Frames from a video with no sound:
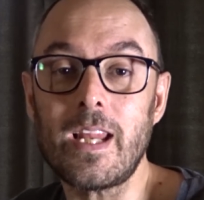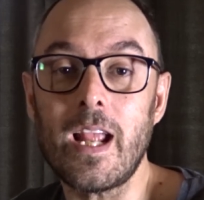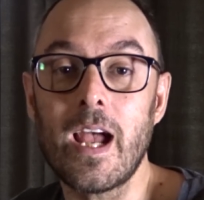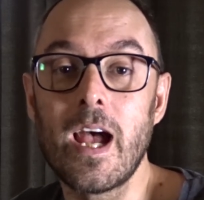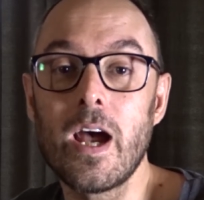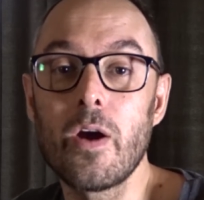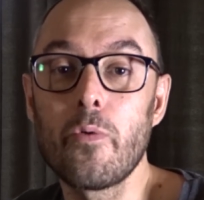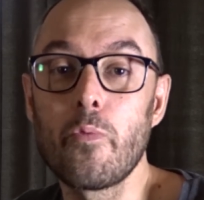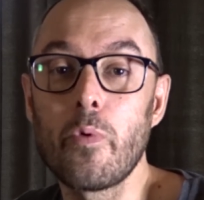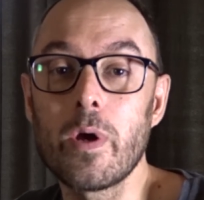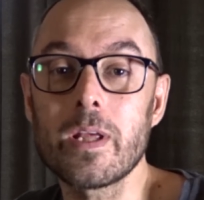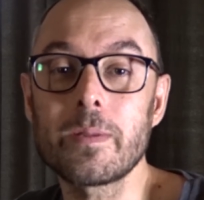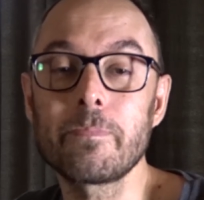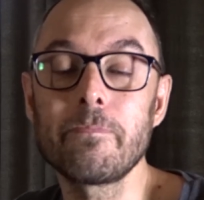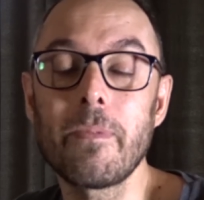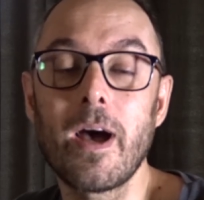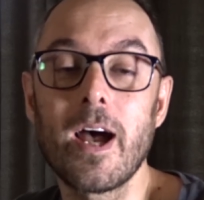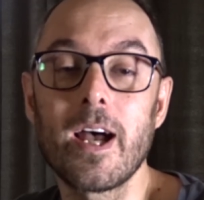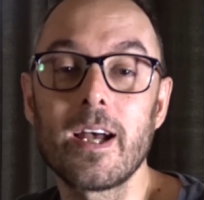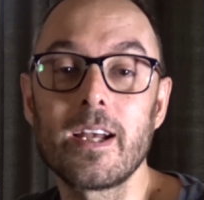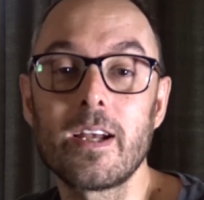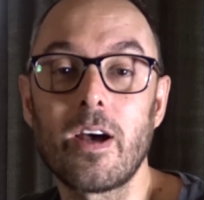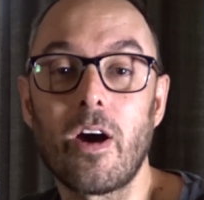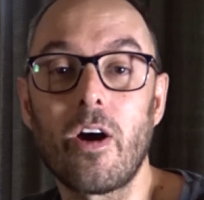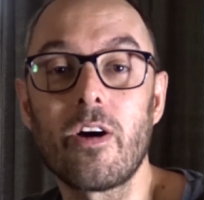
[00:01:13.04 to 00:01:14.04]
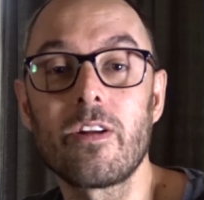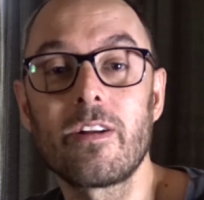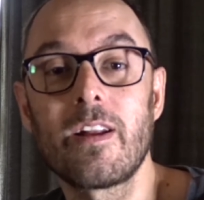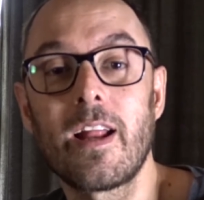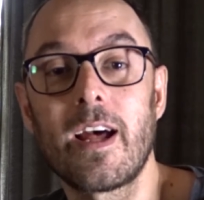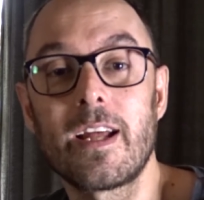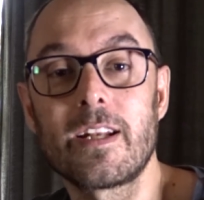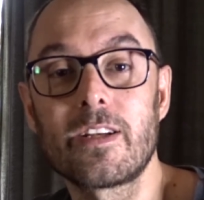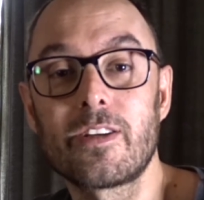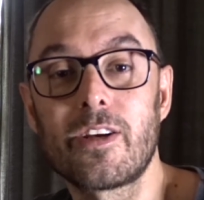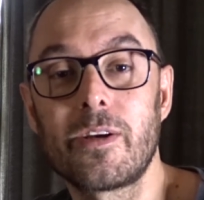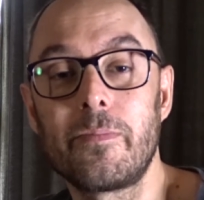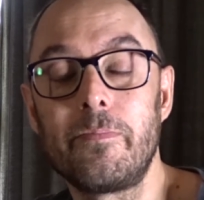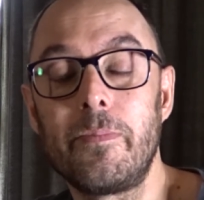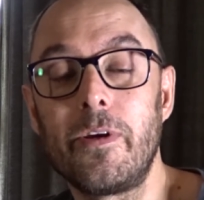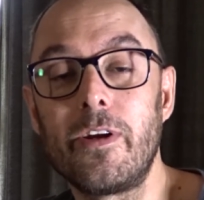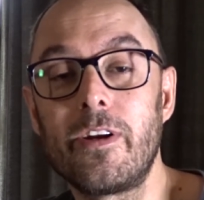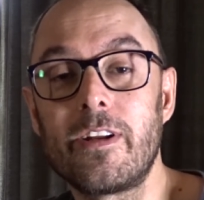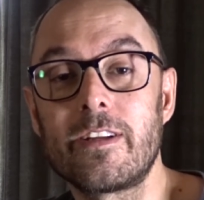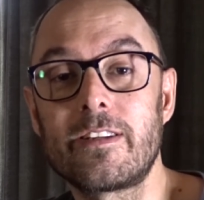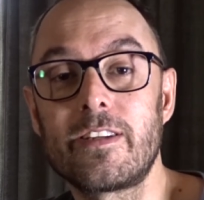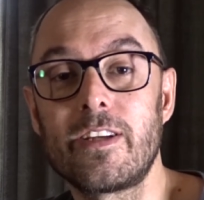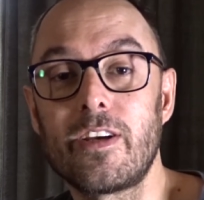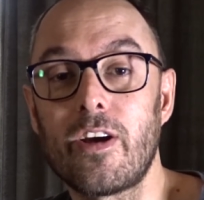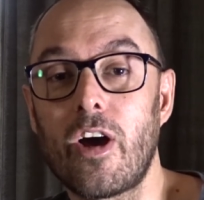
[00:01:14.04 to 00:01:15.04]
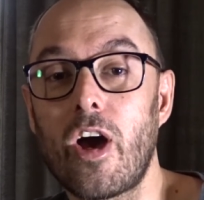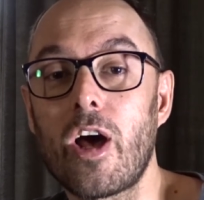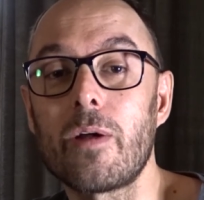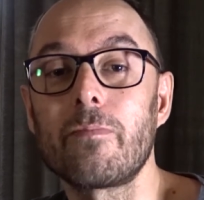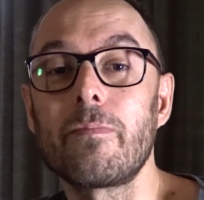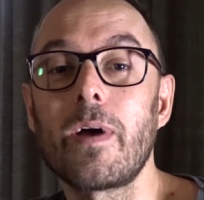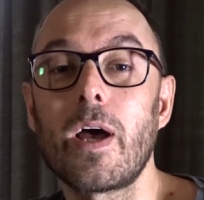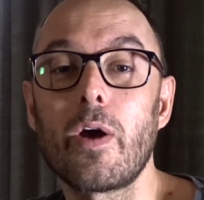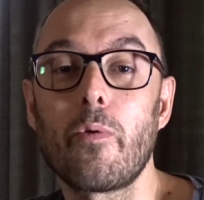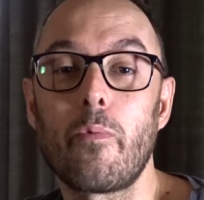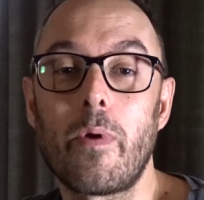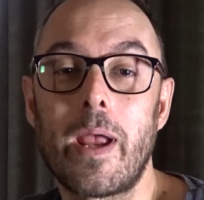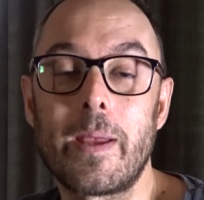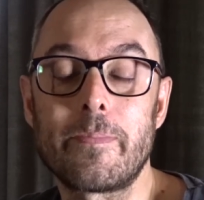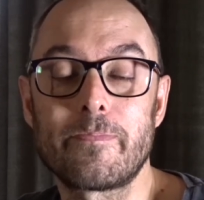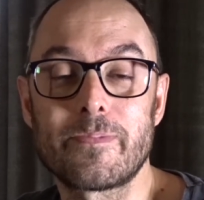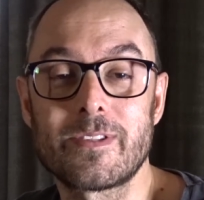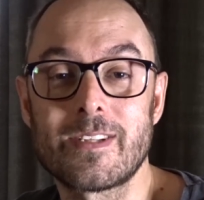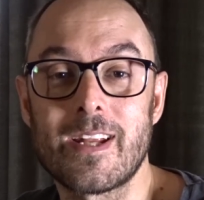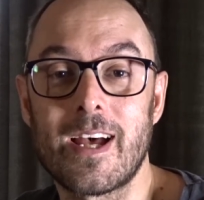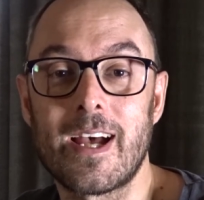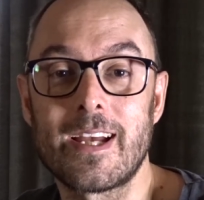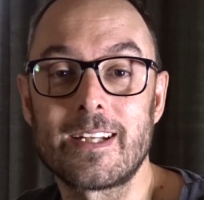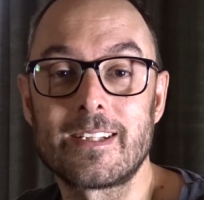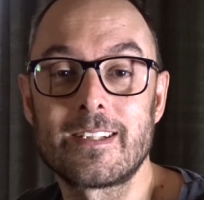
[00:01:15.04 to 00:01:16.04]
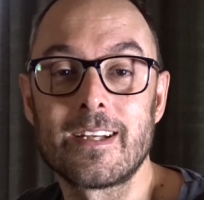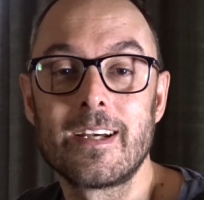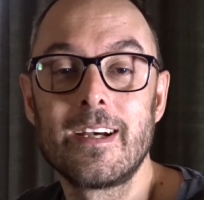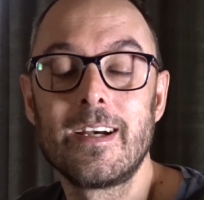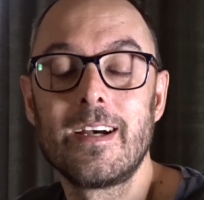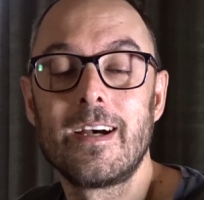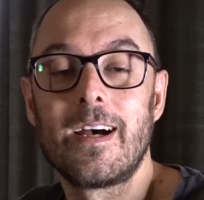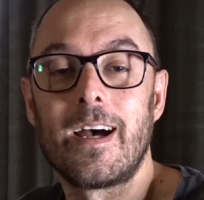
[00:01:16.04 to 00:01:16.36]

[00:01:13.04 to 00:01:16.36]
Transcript: Uh, with my online community on my website,